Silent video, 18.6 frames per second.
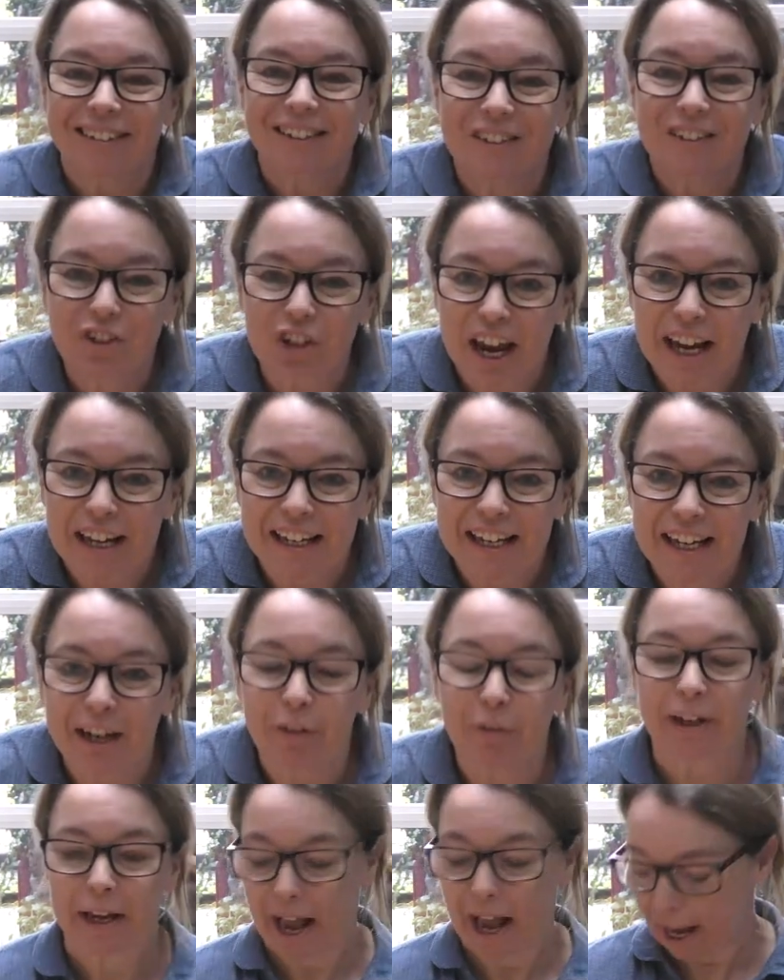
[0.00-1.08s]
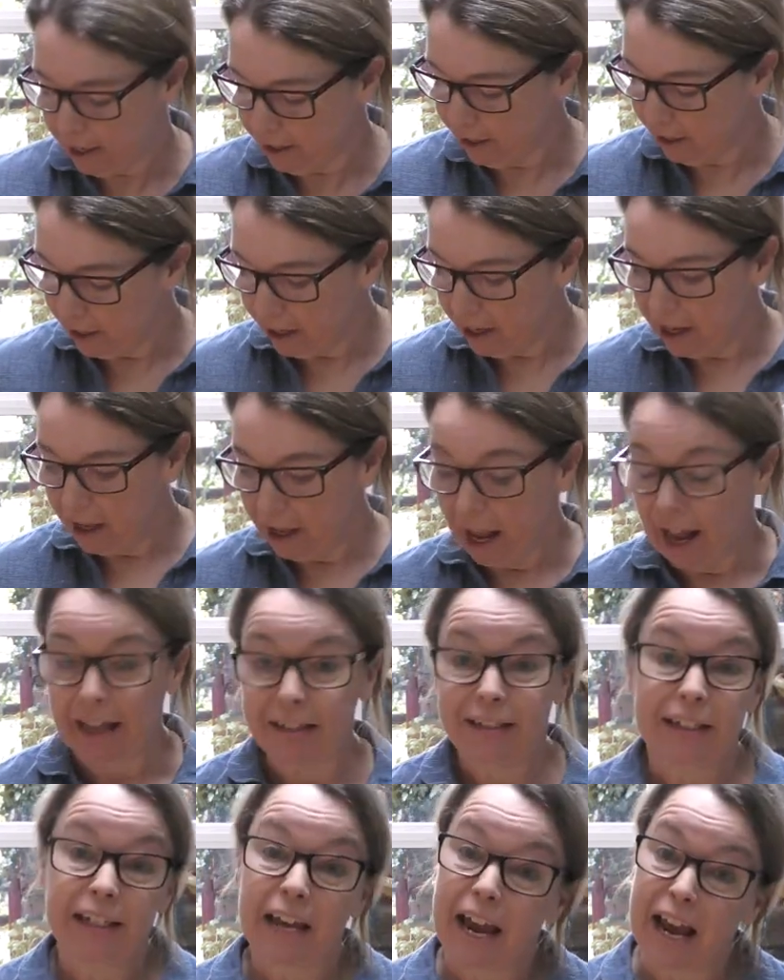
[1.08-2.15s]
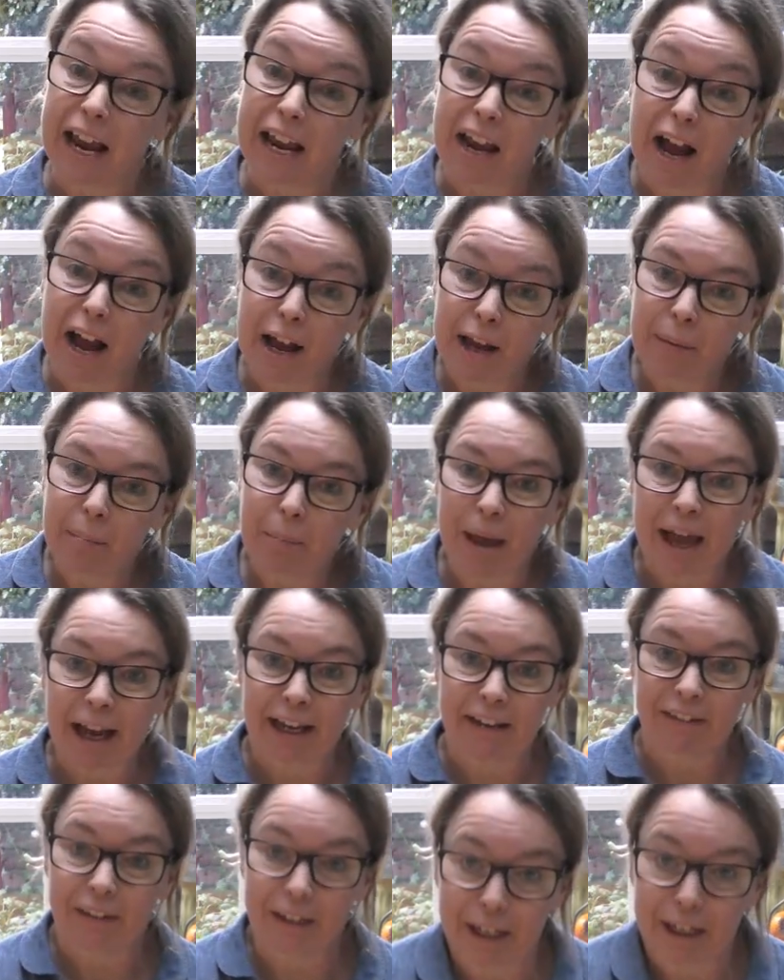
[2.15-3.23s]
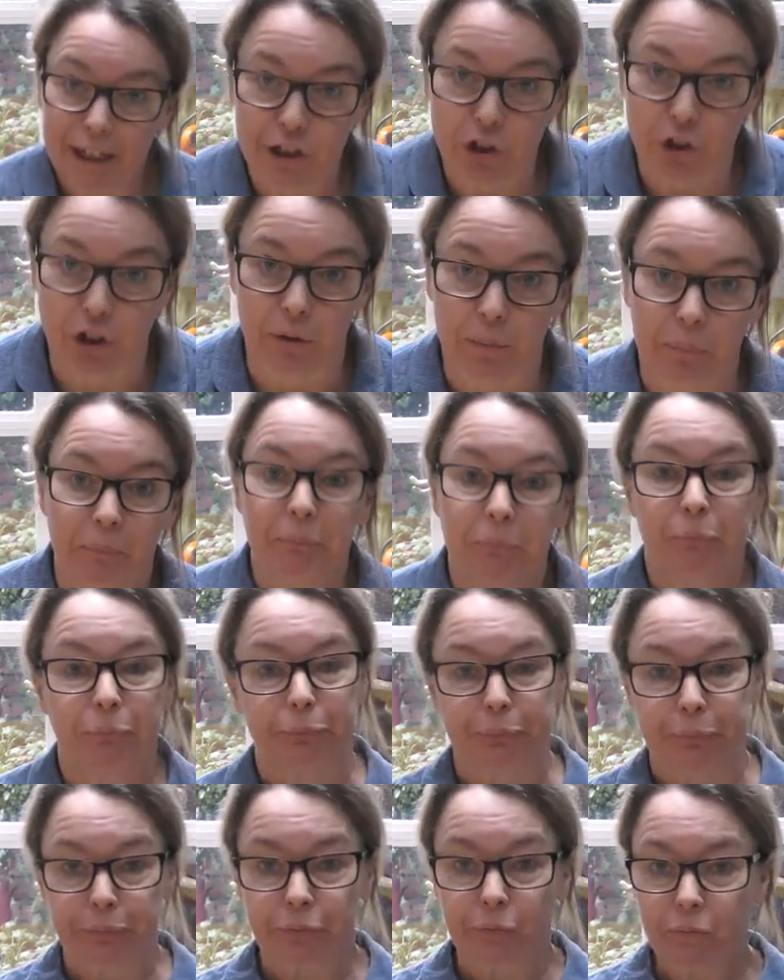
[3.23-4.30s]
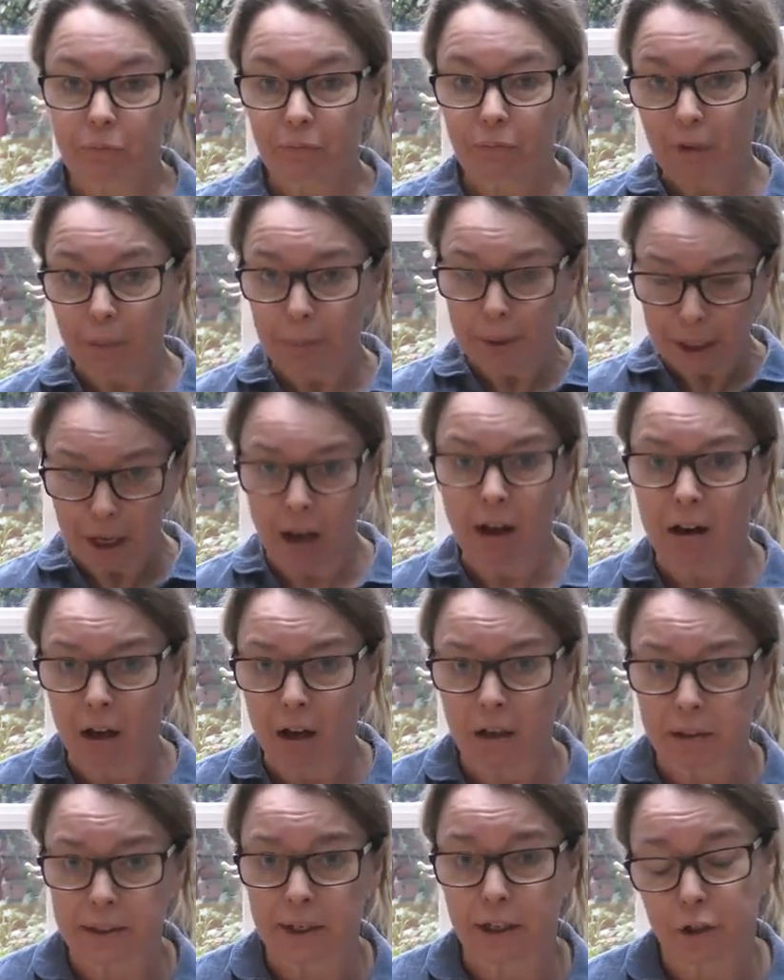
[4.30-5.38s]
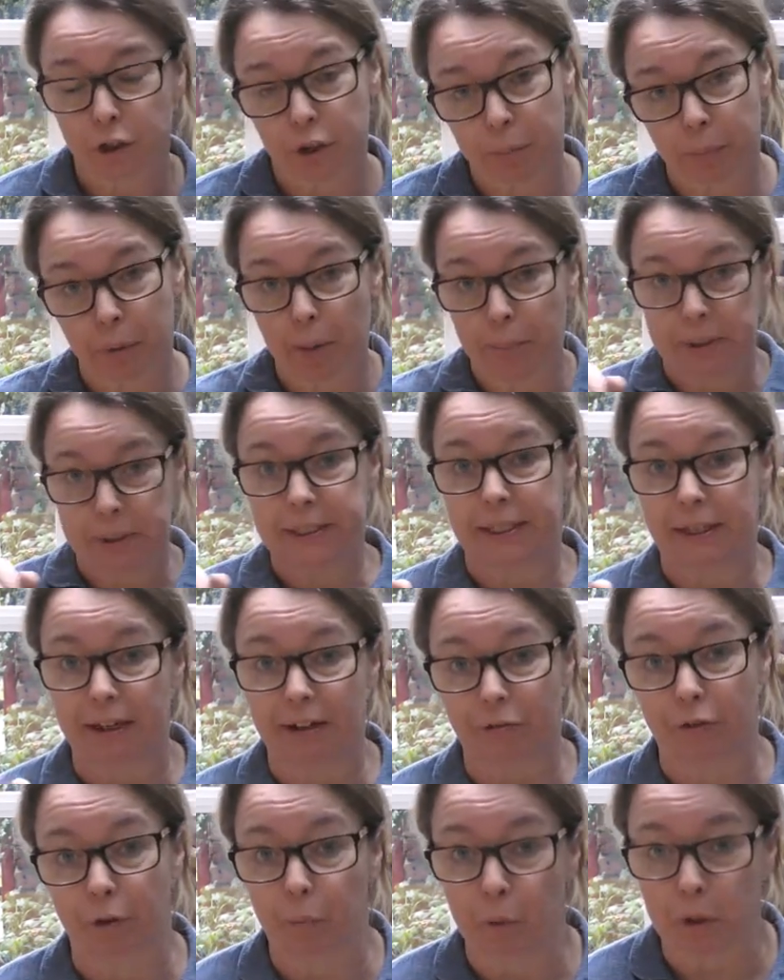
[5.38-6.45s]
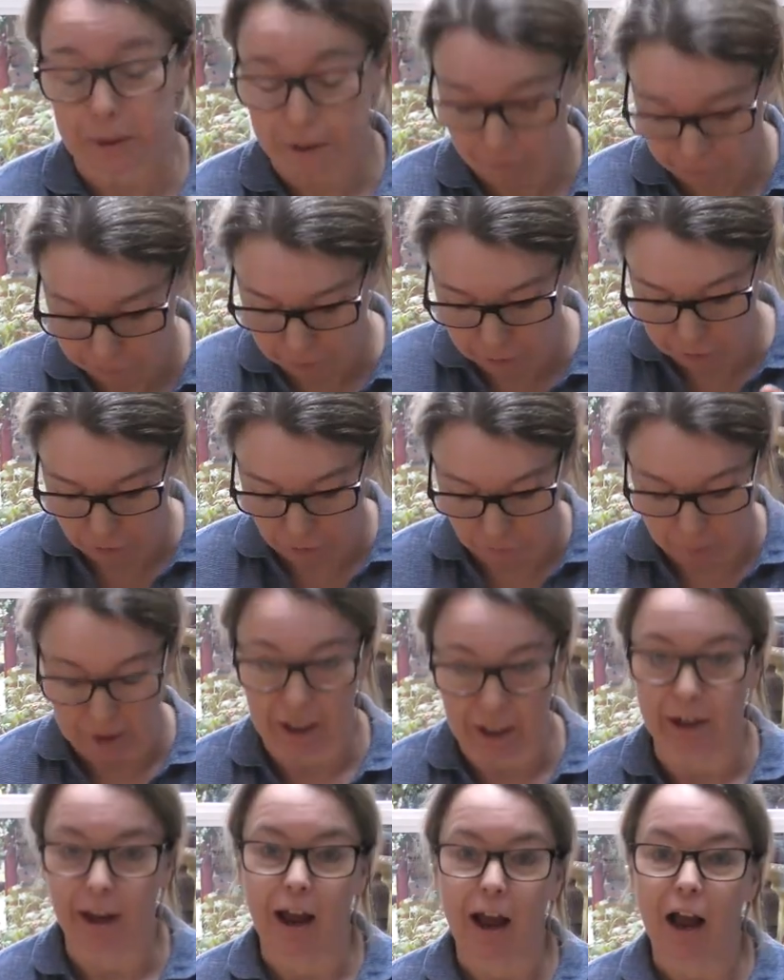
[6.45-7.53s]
Jane here again, and today I am back in the kitchen because, as you can probably see from what's in front of me,